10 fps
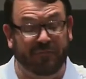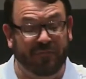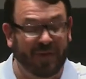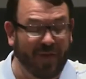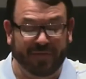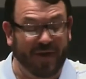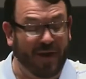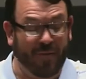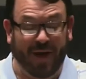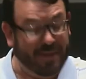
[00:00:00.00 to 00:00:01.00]
No, that's not
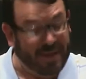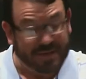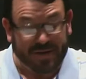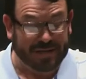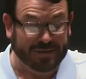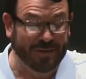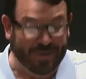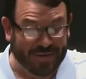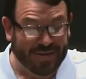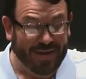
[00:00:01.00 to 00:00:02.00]
right. That's not true.
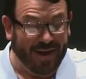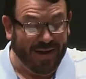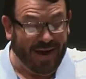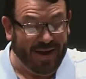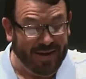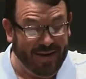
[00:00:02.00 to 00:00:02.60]
All right?